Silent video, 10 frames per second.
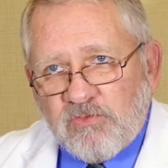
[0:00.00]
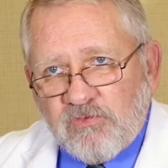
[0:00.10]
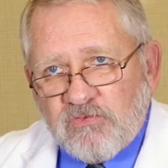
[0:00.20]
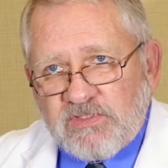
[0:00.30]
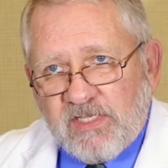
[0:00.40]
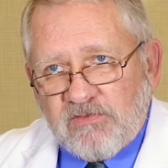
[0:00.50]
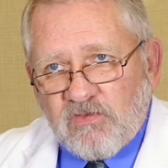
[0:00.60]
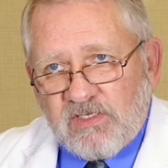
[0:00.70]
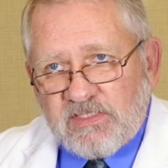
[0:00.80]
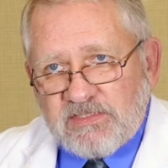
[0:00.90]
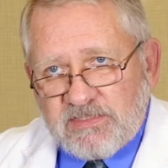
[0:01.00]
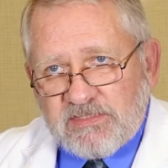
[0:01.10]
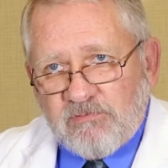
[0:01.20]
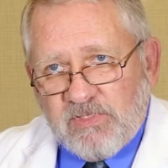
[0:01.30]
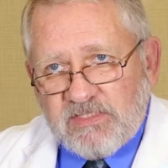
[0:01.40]
produce eggs on a
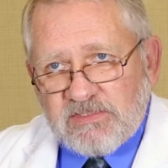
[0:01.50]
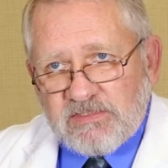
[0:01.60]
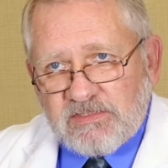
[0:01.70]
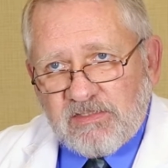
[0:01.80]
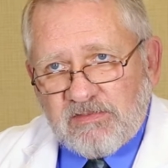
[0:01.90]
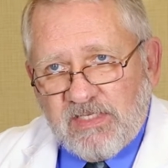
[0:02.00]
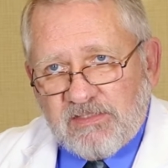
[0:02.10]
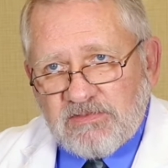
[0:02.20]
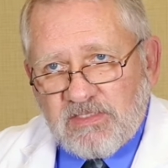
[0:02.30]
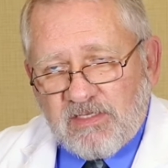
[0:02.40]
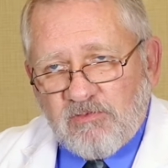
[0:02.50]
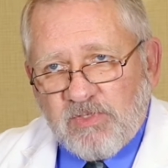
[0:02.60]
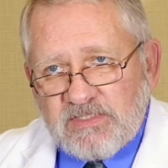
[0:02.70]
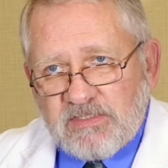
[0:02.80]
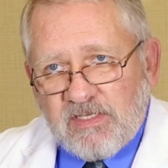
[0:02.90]
consistent basis, taken
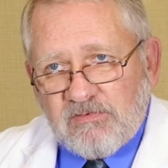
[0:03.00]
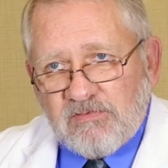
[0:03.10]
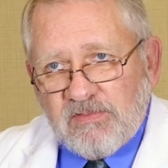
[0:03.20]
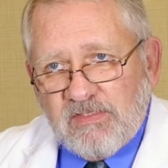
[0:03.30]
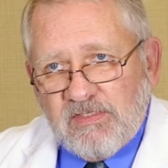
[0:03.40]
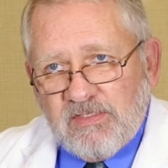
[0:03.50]
cycle by cycle.